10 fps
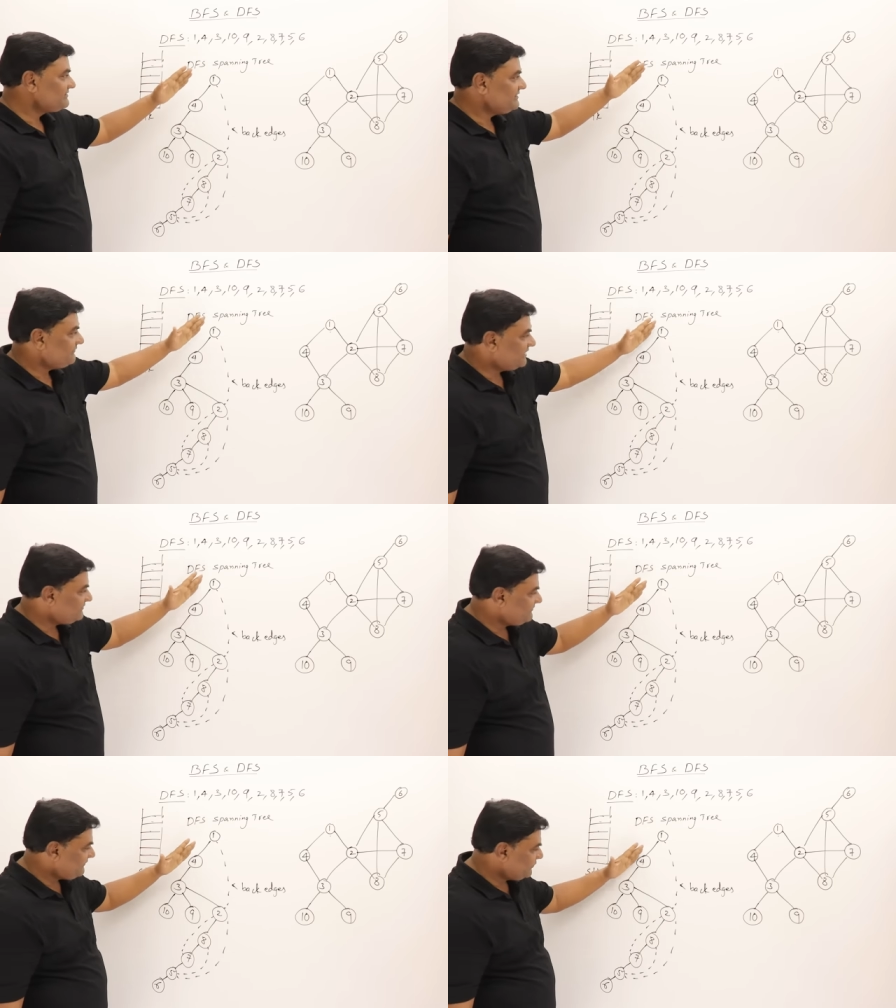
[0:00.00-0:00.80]
See
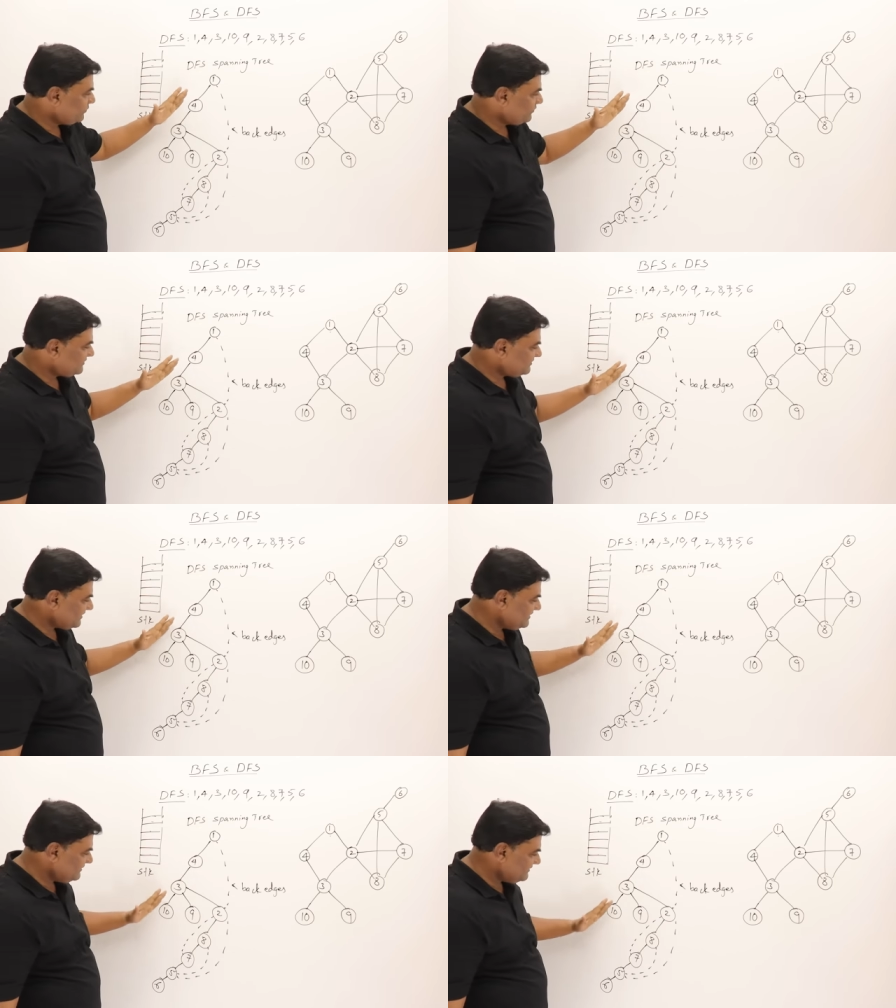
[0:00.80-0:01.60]
1, 4,
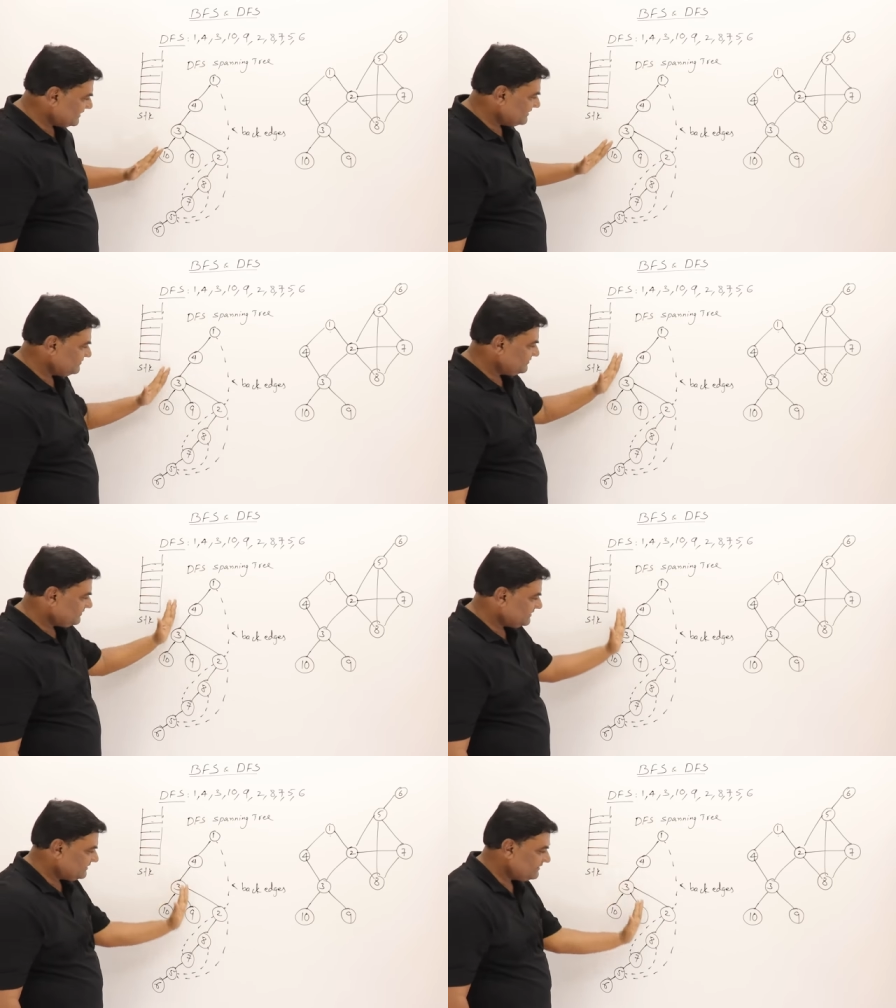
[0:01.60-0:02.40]
3,
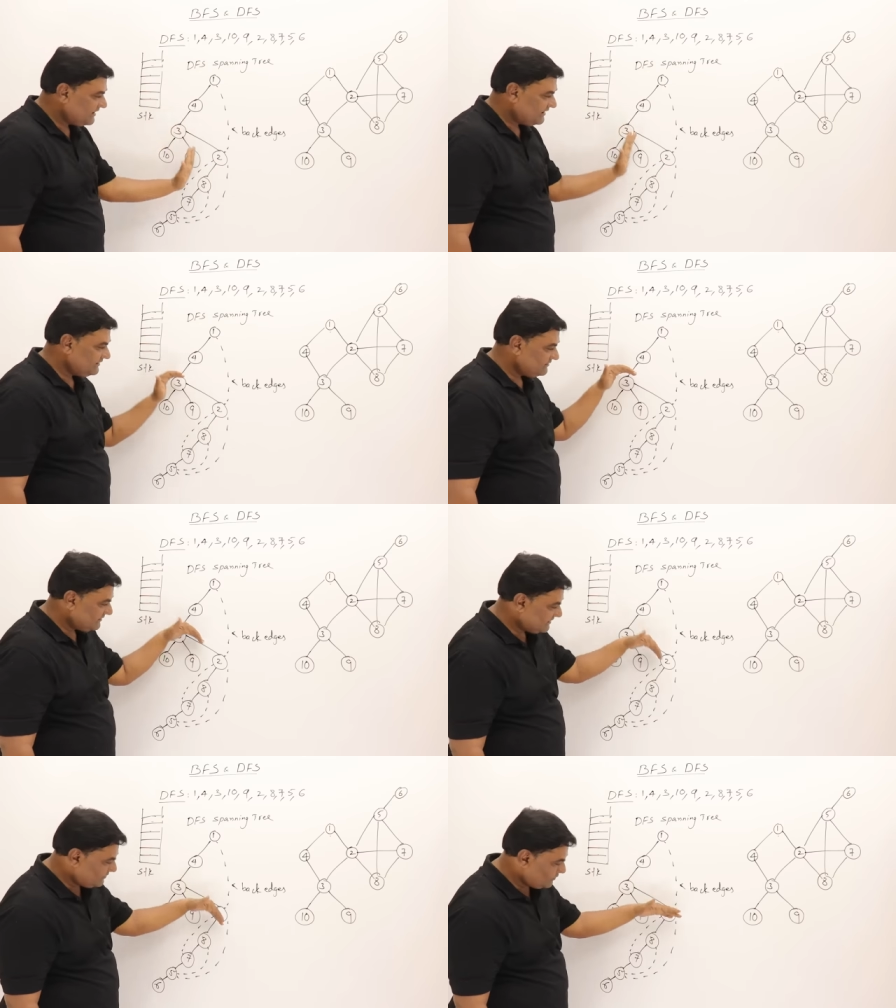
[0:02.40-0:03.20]
10, then 9,
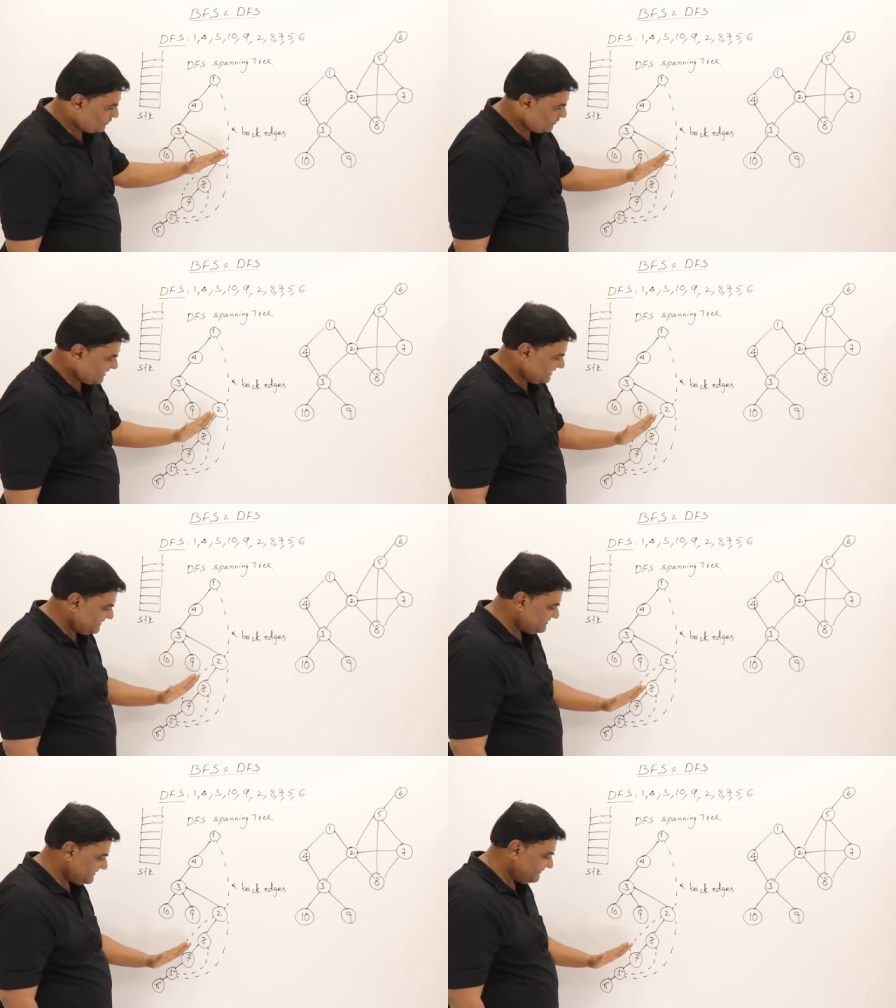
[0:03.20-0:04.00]
then 2,
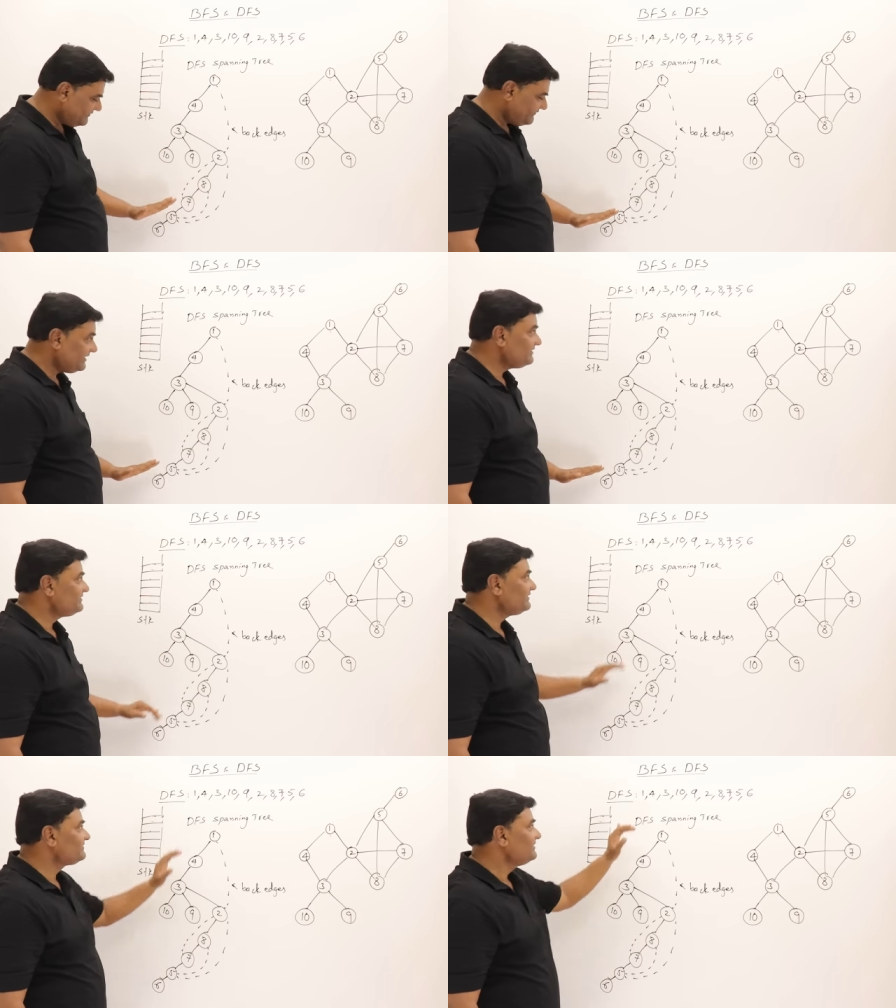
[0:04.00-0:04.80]
8, 7, 5,
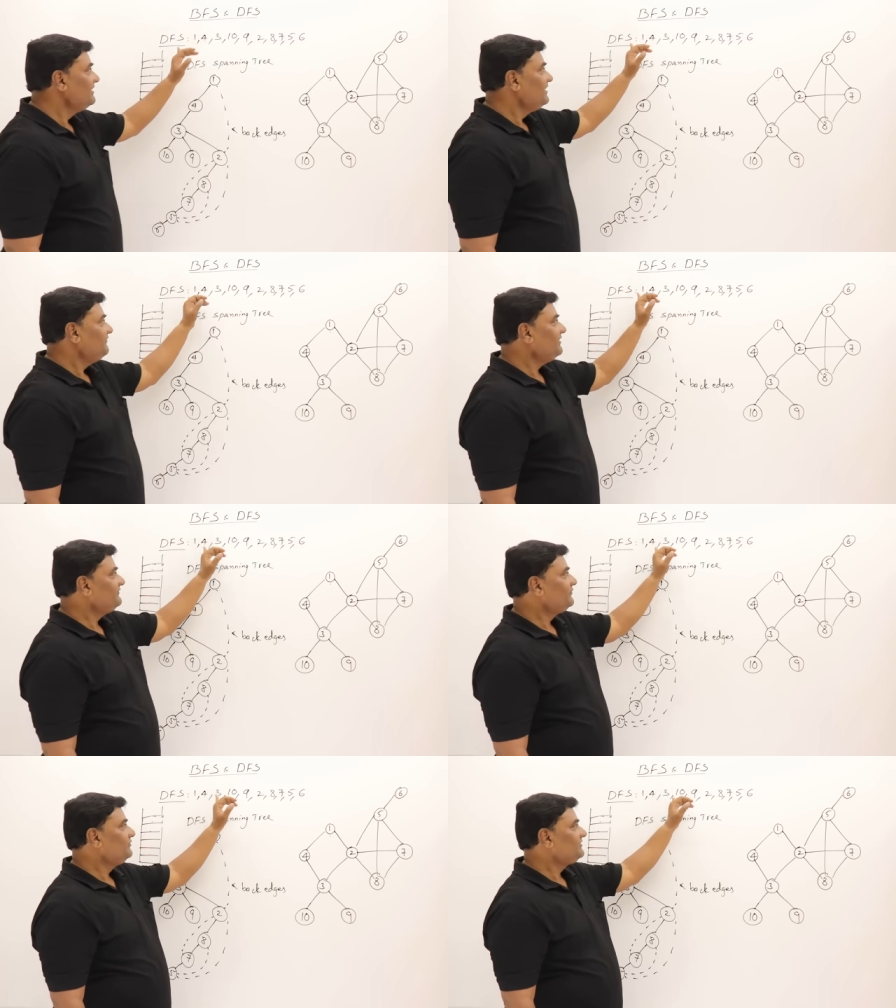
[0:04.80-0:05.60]
6. 1,
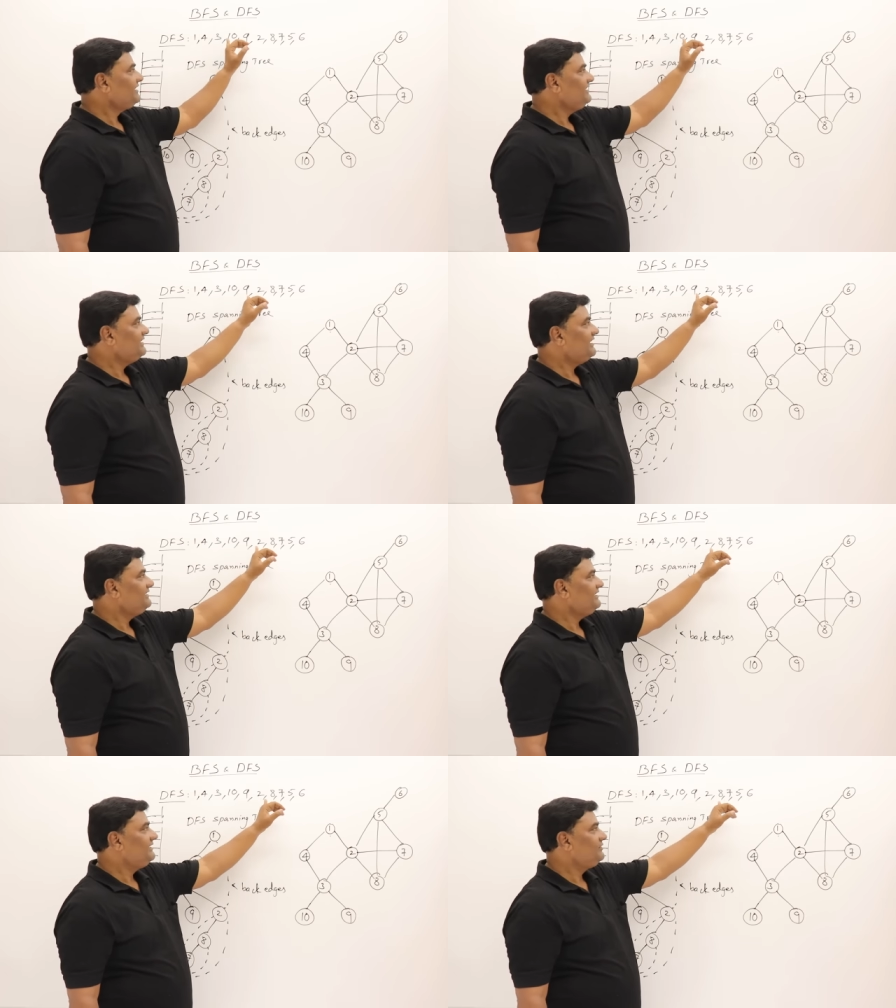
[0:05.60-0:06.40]
4, 3,
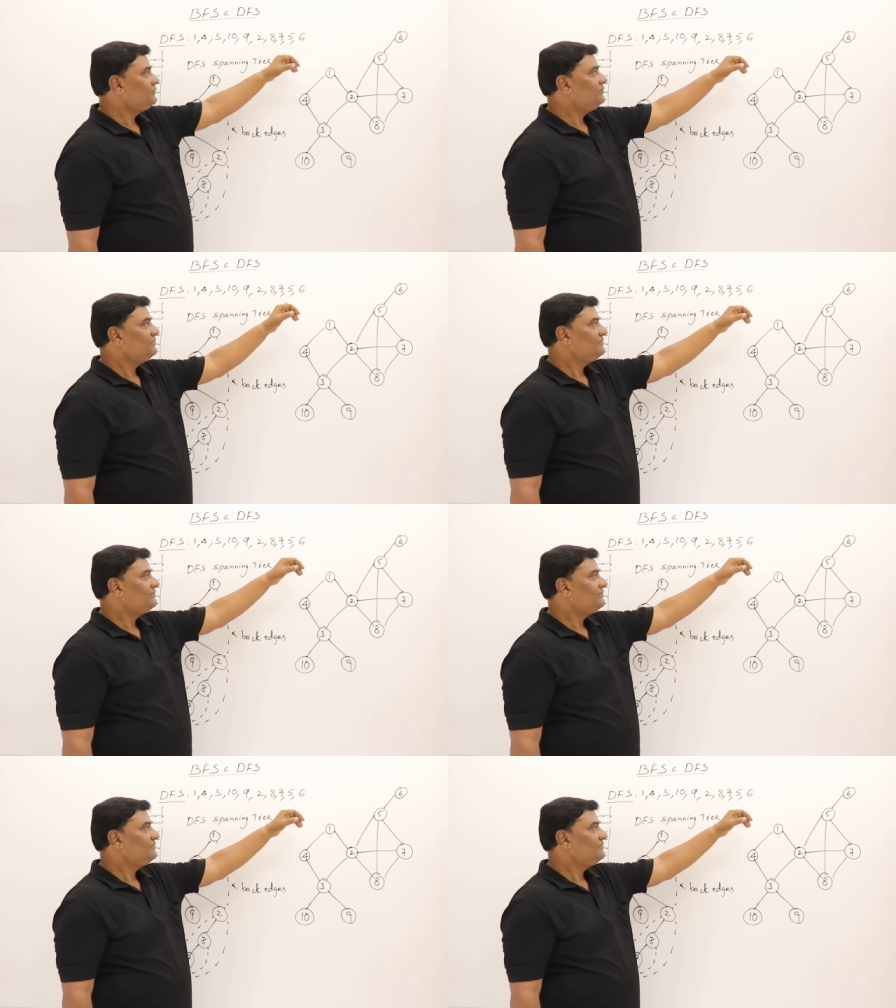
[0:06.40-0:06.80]
9, 8, 2.